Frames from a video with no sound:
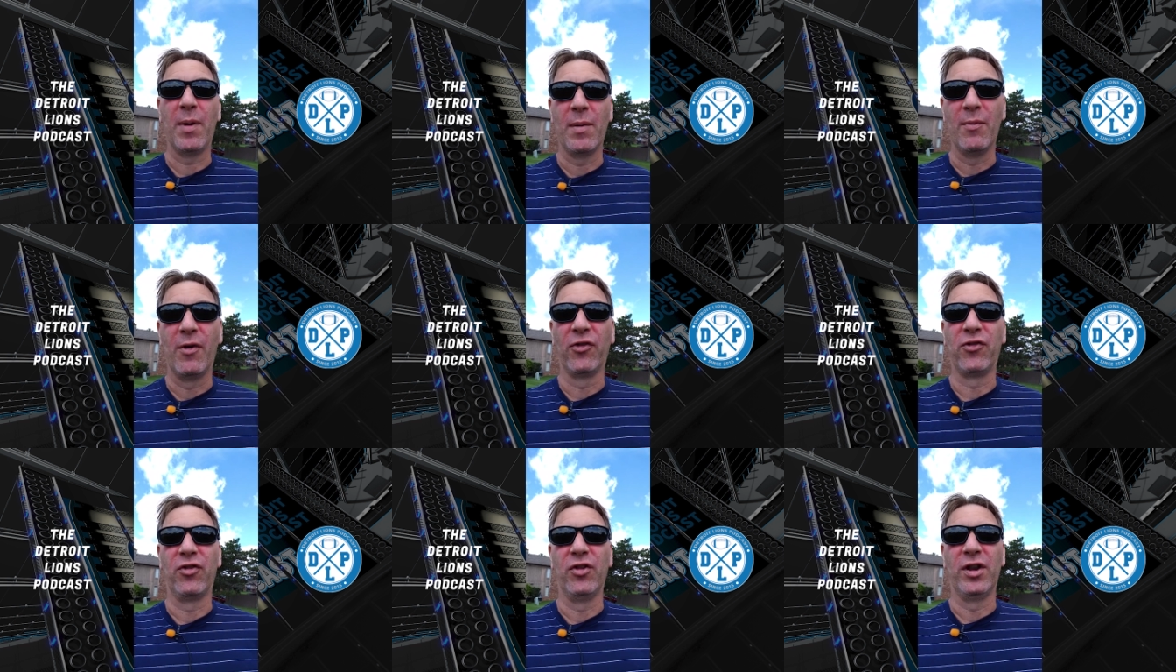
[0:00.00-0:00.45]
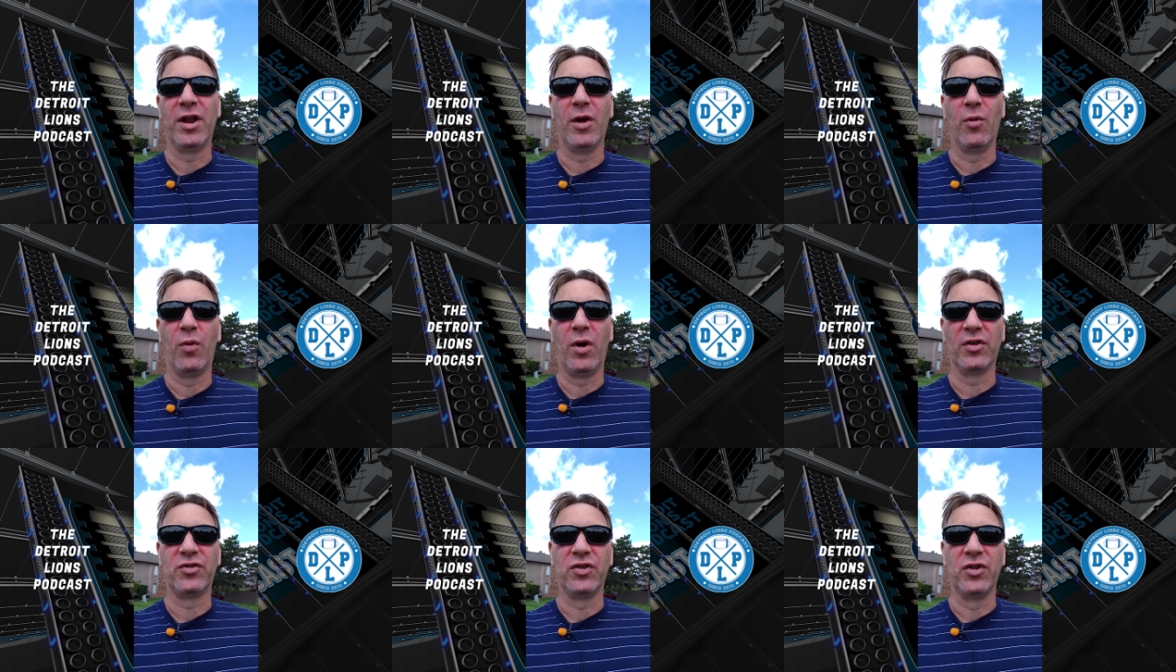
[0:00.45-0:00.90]
most of the day
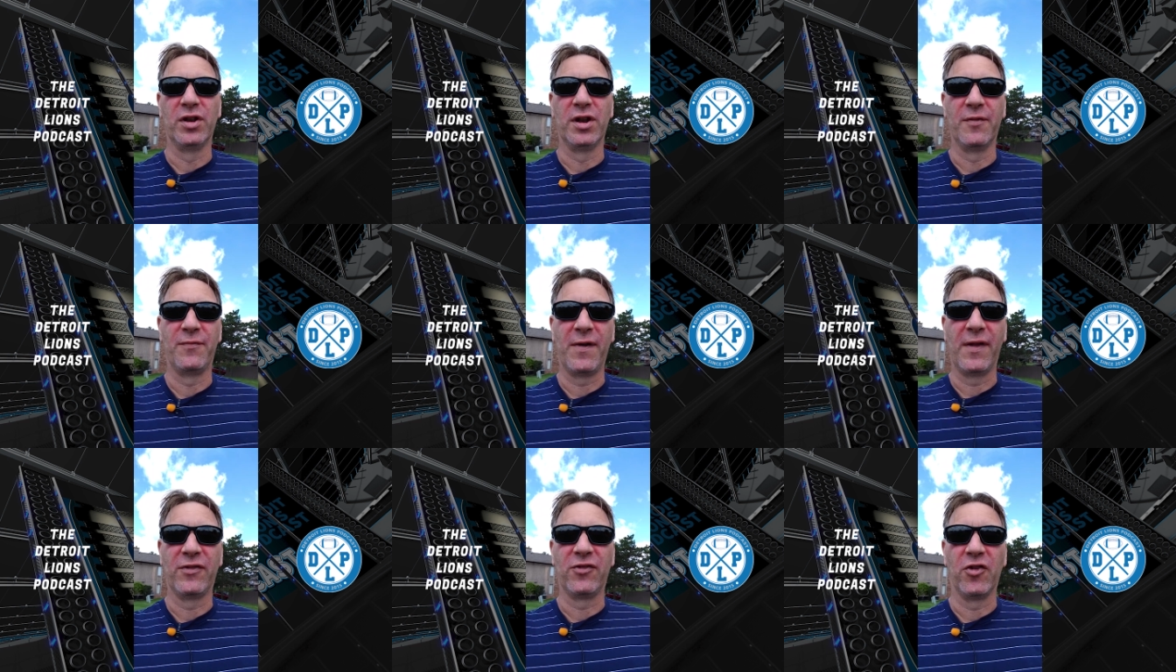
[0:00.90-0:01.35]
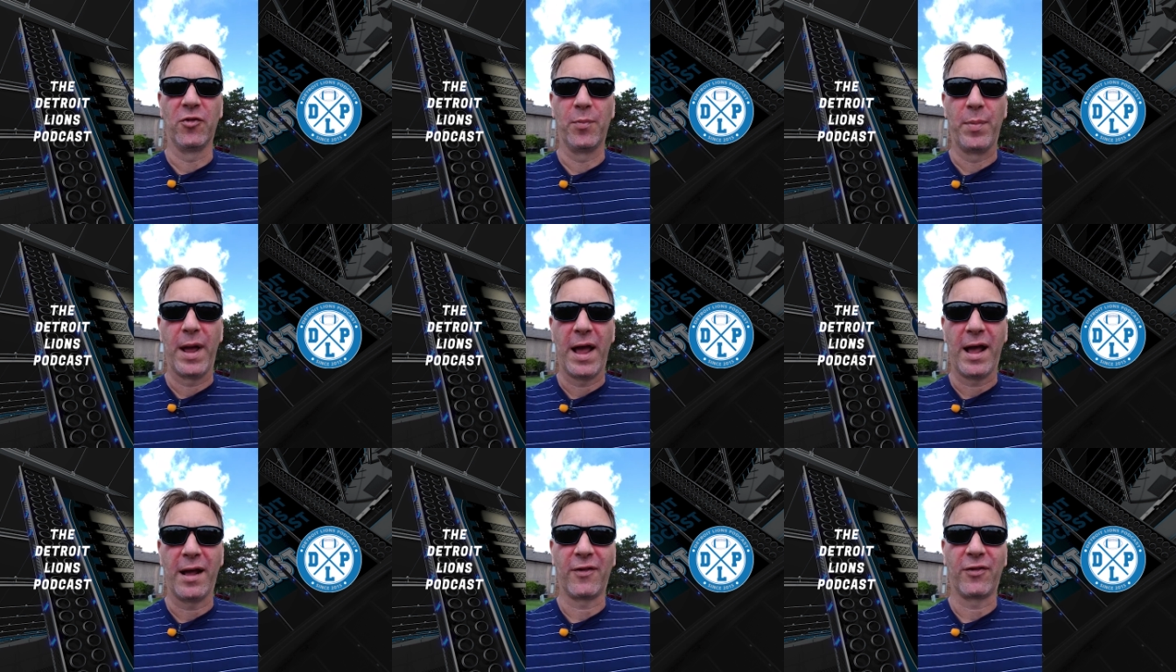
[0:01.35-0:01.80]
watching the
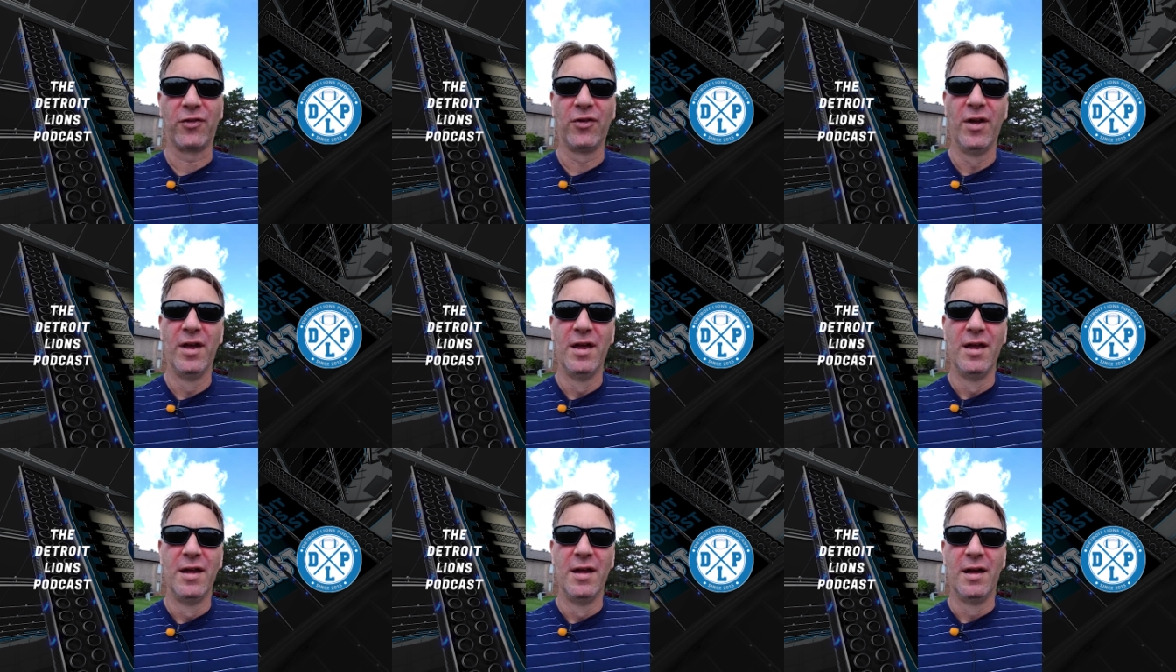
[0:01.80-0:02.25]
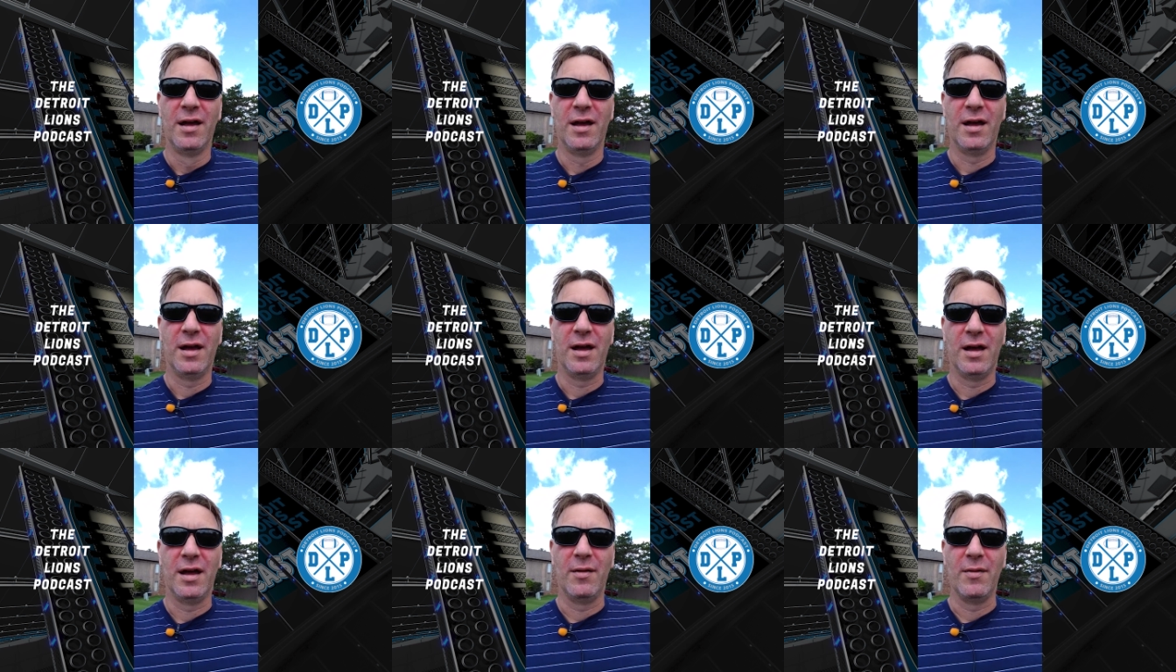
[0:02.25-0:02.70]
defensive backs
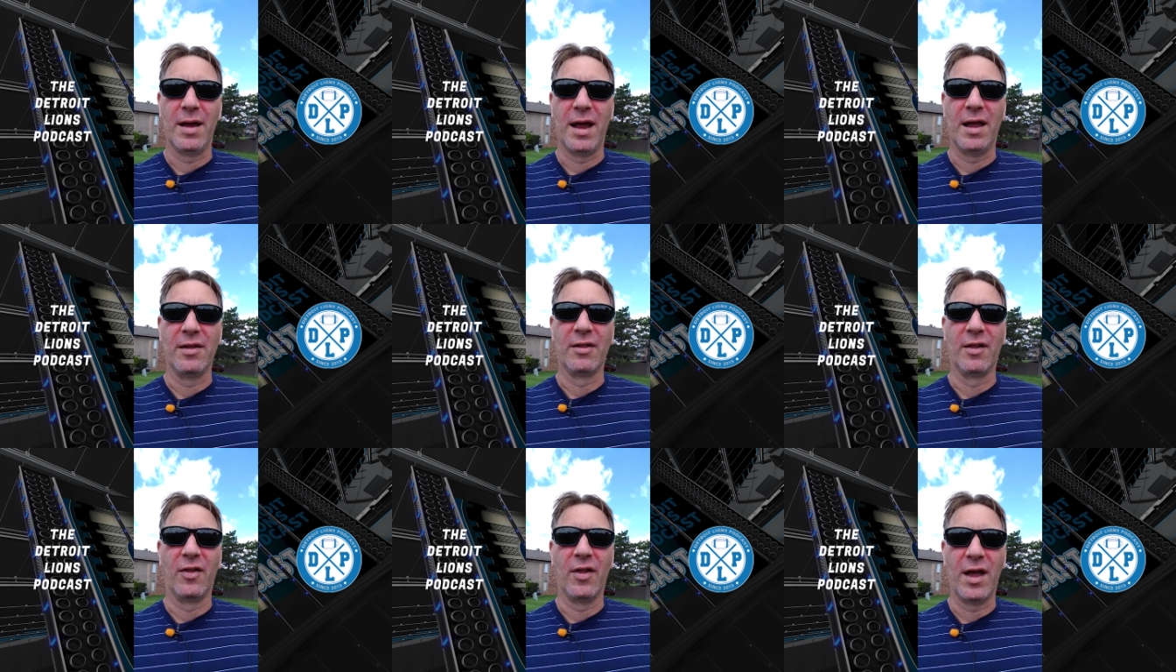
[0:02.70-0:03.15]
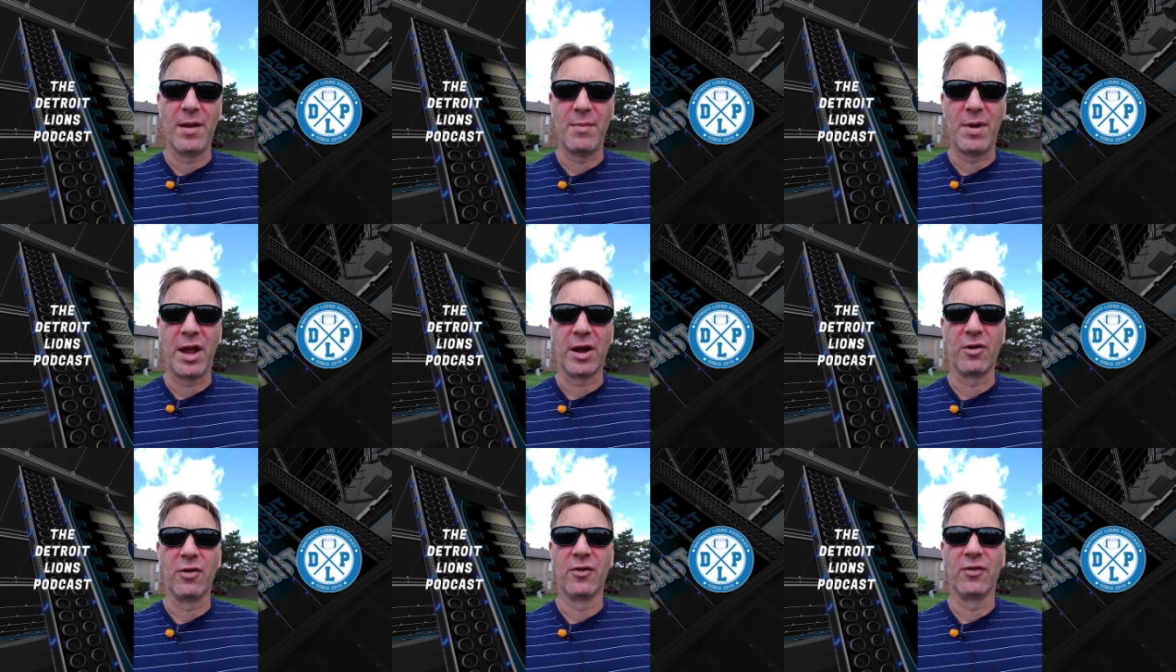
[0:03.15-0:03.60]
and the
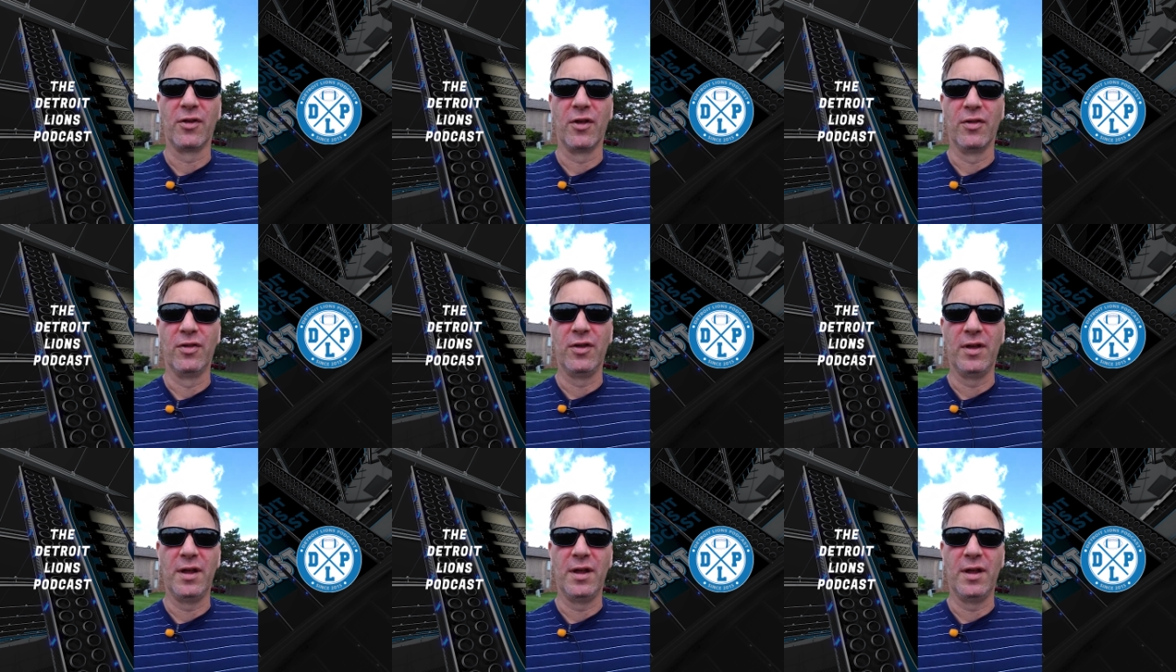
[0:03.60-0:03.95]
linebackers.